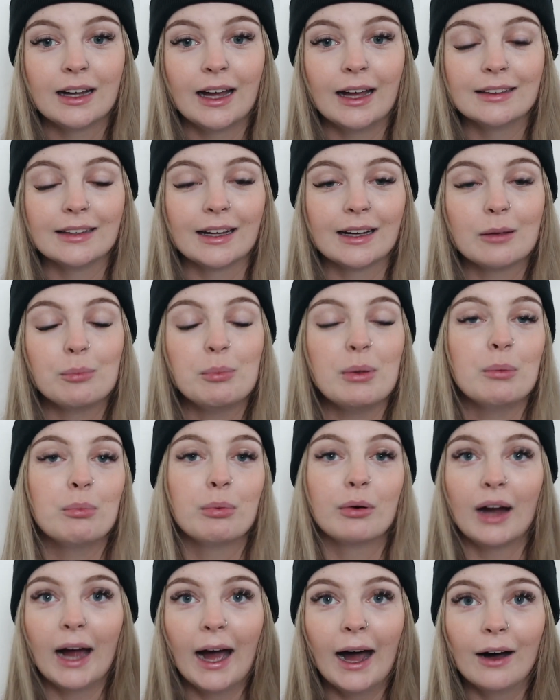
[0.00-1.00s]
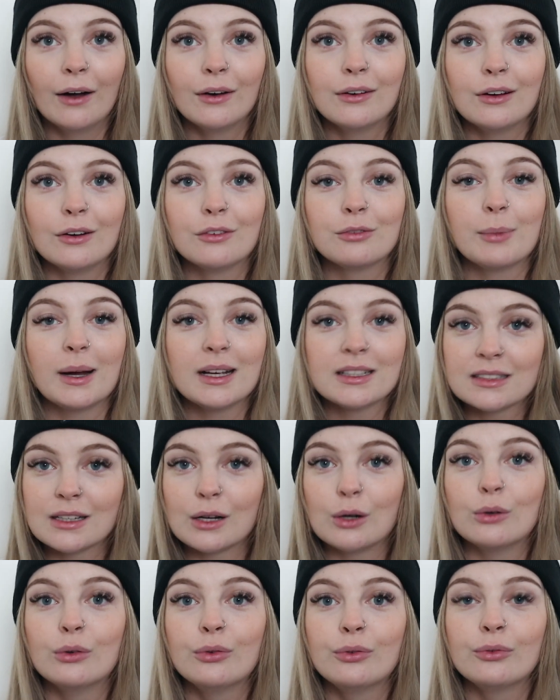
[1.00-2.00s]
and like be proud of
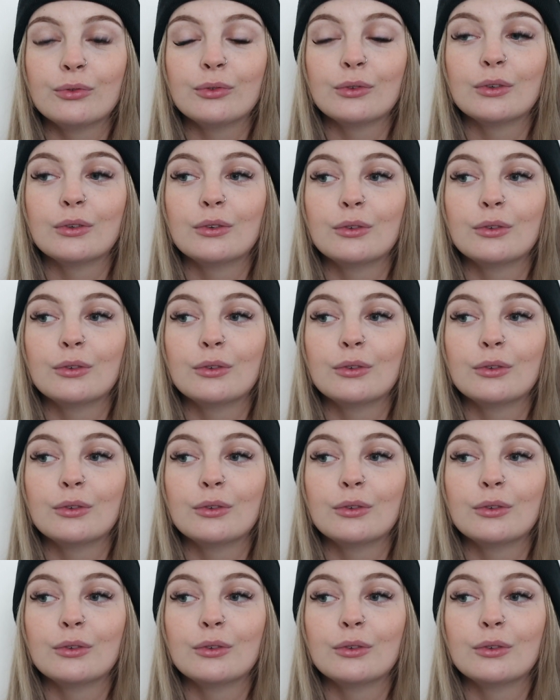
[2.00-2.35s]
myself